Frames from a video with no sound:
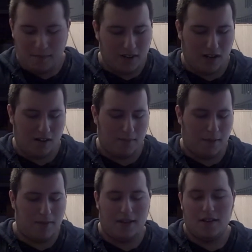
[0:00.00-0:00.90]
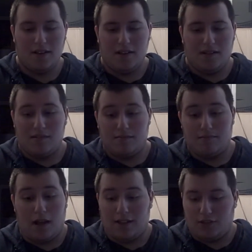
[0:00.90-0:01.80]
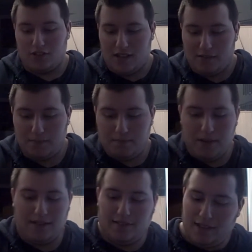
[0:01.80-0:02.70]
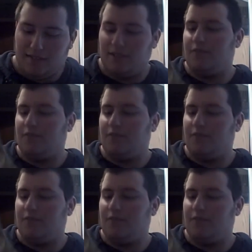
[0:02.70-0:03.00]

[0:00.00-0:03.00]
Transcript: you know, maybe probably just as big as this,